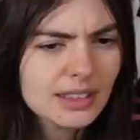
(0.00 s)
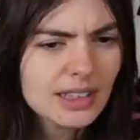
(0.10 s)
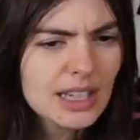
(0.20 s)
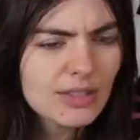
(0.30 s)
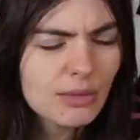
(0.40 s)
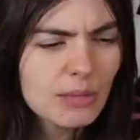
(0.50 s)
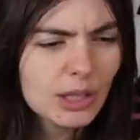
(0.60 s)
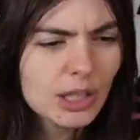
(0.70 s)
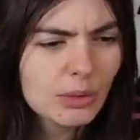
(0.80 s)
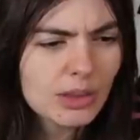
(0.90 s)
is
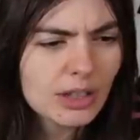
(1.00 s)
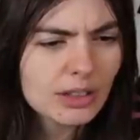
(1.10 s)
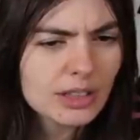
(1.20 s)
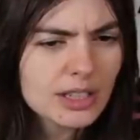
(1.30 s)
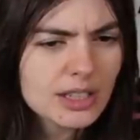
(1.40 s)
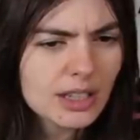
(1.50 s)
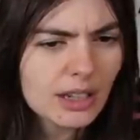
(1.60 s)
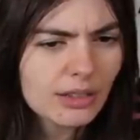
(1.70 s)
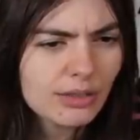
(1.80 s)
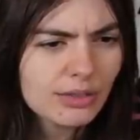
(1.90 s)
familiar with all this
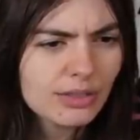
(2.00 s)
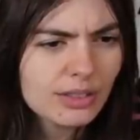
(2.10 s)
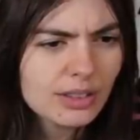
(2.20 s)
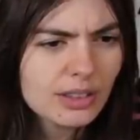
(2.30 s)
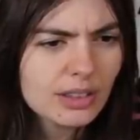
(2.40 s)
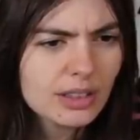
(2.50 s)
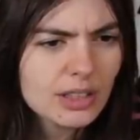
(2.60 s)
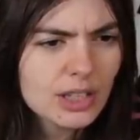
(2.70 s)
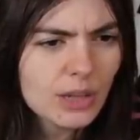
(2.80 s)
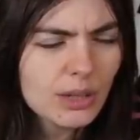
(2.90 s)
stuff.
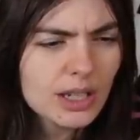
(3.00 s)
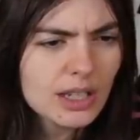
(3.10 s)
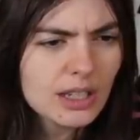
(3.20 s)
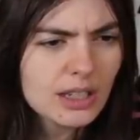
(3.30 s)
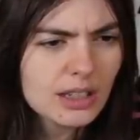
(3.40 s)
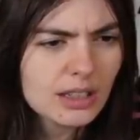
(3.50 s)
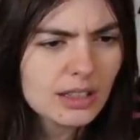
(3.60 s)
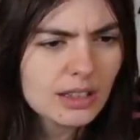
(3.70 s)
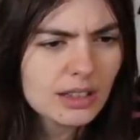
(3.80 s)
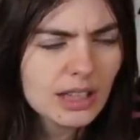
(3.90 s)
So he
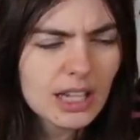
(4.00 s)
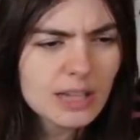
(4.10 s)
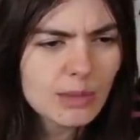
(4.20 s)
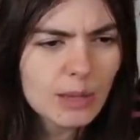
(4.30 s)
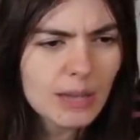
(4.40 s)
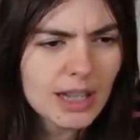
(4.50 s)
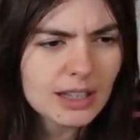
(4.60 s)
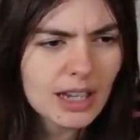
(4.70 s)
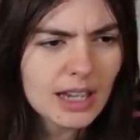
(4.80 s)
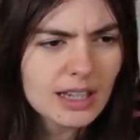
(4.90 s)
thinks maybe at
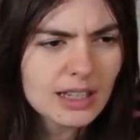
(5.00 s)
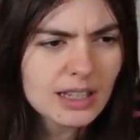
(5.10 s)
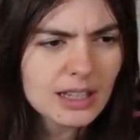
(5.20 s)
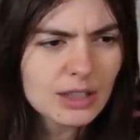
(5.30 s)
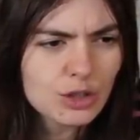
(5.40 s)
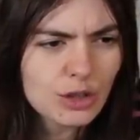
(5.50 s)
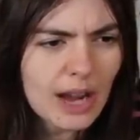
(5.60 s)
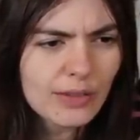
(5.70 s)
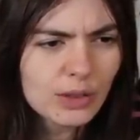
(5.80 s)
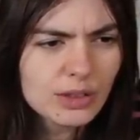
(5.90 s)
night he
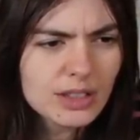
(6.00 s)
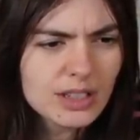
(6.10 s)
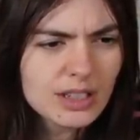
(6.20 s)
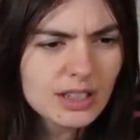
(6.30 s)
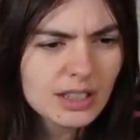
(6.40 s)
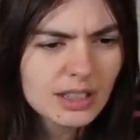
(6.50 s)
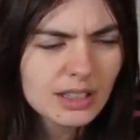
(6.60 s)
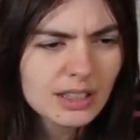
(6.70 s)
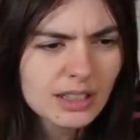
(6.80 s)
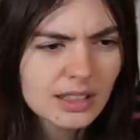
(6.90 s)
travels,
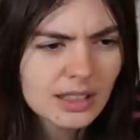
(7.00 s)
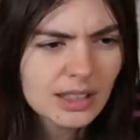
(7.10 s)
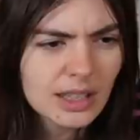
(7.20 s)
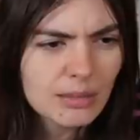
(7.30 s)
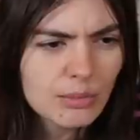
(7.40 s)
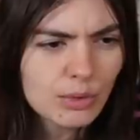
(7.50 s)
he moves.